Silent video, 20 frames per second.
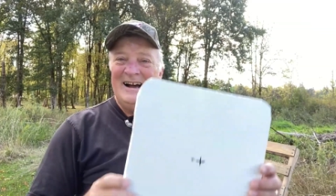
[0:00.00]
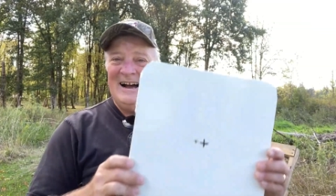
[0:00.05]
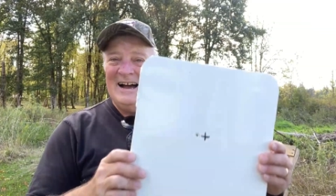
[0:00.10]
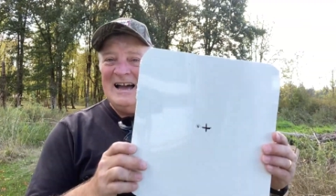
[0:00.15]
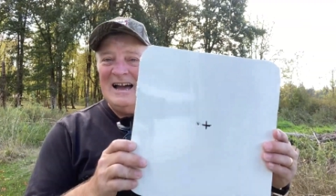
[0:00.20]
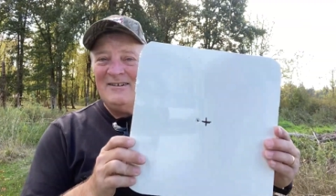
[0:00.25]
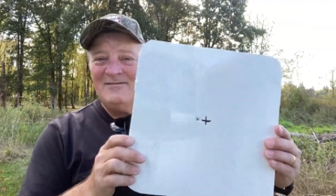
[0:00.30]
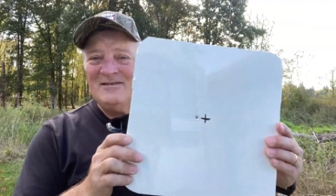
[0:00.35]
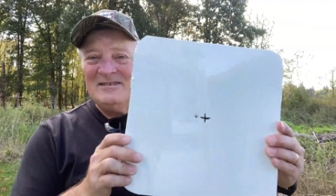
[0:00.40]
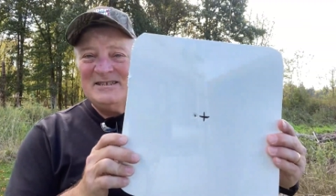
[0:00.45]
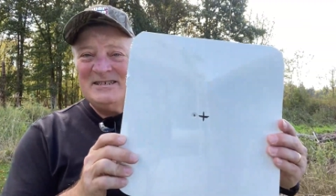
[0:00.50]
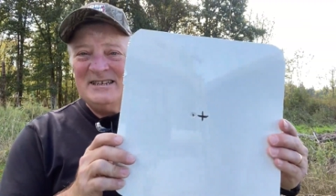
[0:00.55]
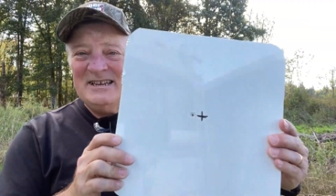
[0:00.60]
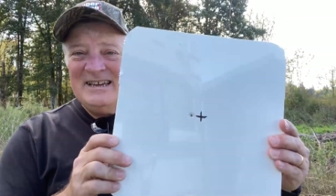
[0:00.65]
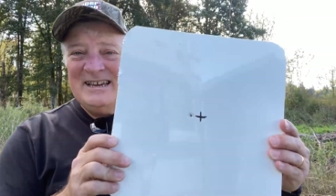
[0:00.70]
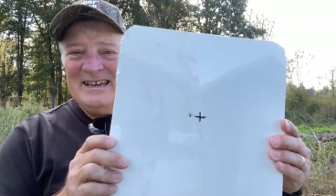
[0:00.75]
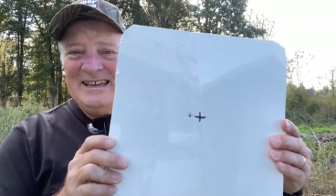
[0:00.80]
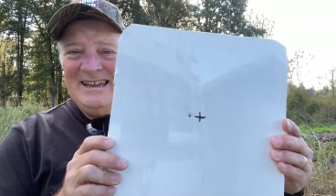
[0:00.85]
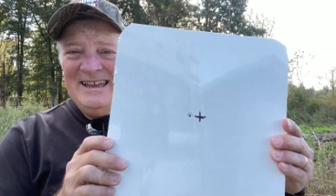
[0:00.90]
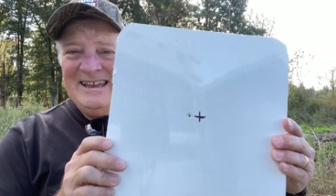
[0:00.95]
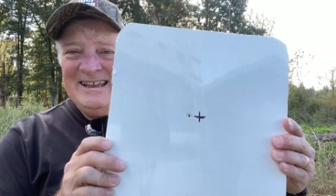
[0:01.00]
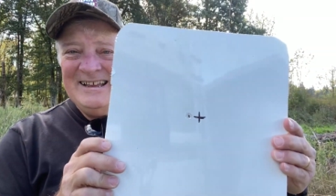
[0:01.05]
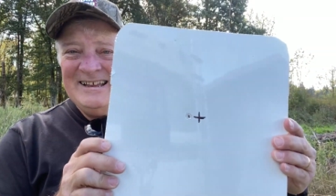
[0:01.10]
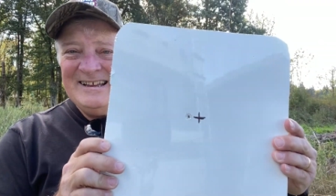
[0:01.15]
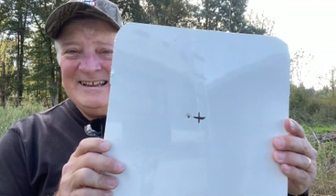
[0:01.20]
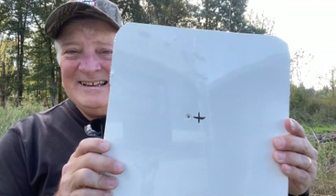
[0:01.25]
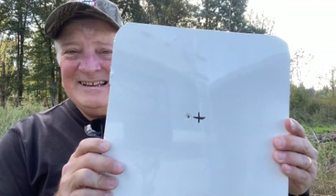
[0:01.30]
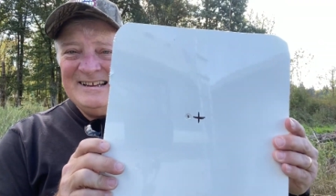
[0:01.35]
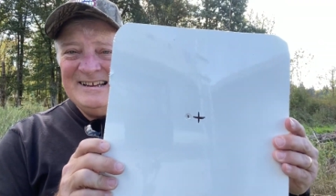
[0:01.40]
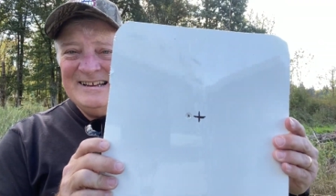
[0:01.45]
I have to say,
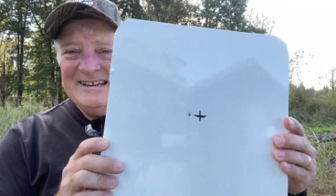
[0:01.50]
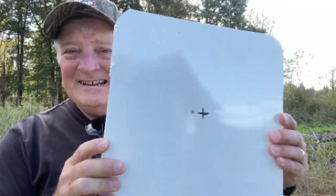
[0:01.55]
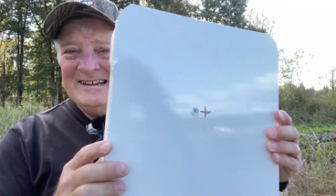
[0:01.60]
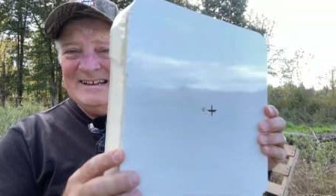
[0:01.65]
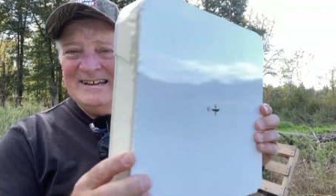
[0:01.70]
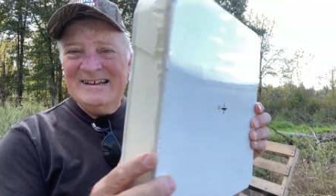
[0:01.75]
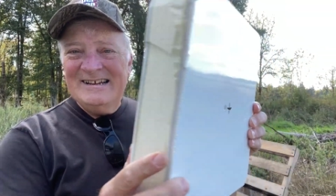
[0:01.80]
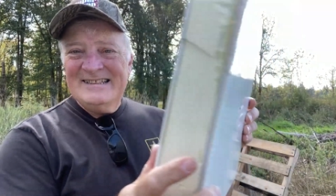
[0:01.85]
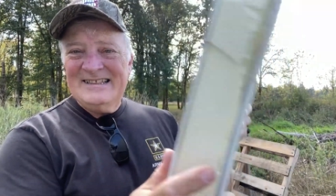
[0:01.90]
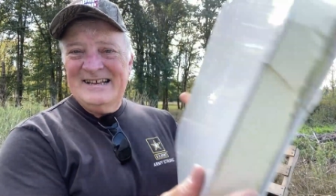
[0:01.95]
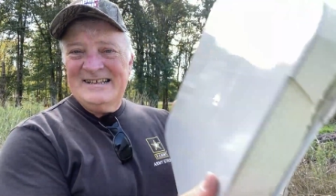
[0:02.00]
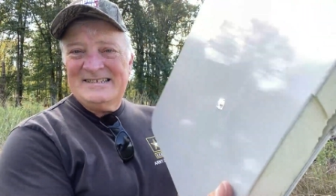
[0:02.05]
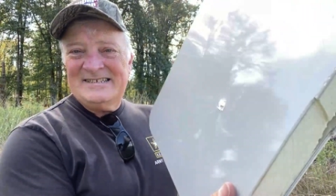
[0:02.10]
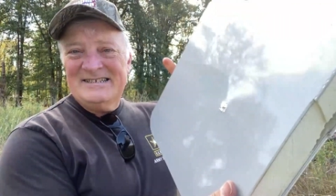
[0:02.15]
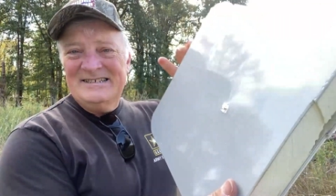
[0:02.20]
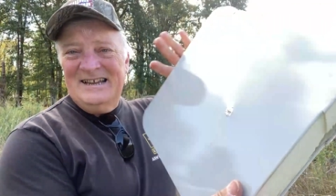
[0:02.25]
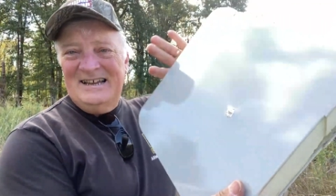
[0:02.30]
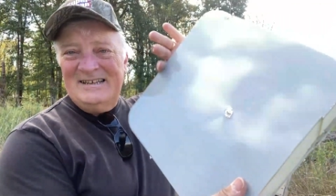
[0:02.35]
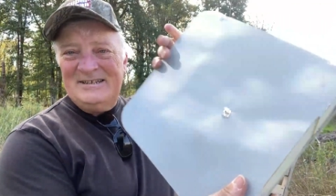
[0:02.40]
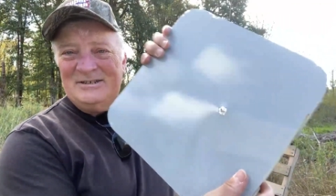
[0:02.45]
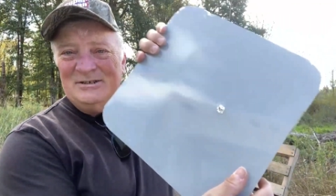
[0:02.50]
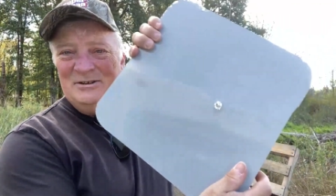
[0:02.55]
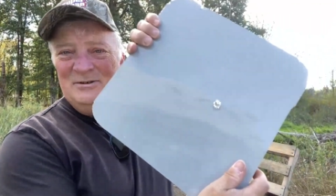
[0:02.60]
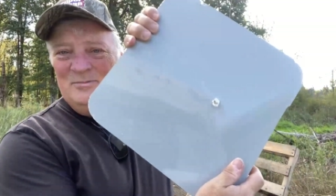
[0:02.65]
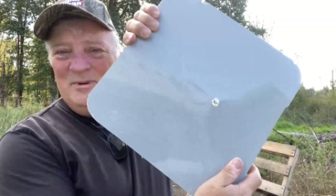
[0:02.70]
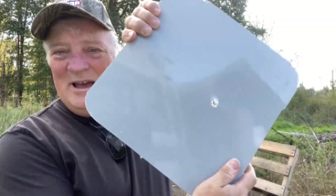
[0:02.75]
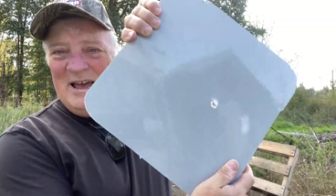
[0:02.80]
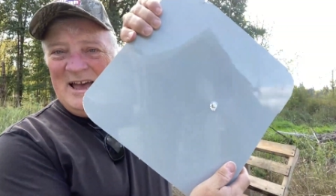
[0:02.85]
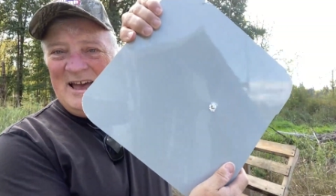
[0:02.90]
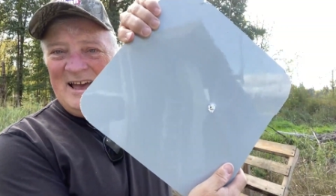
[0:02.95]
that's not
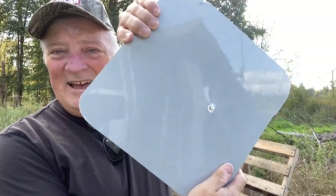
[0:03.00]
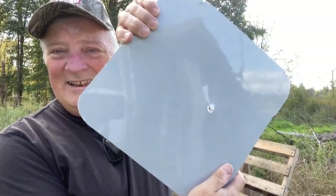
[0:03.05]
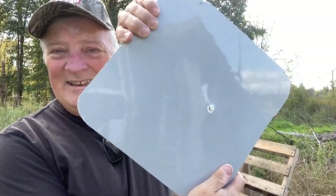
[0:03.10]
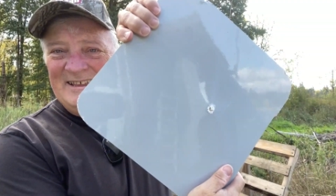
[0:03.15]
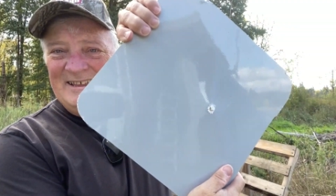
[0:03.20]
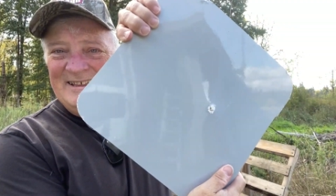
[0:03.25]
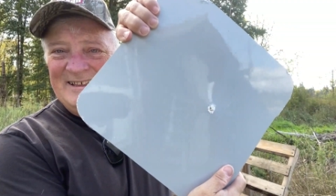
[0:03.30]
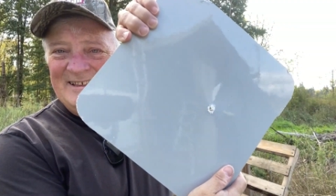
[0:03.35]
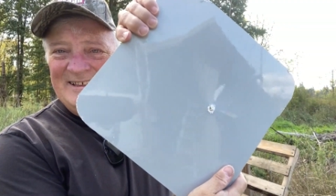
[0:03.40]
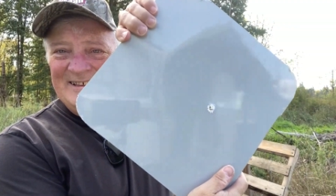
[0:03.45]
too bad.